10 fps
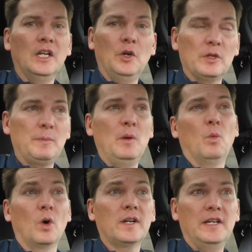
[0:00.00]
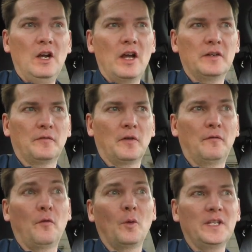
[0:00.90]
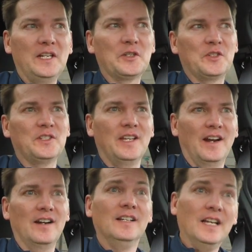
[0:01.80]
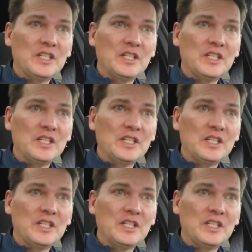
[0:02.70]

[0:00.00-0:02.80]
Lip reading: who has been working on it for 4 years, is there.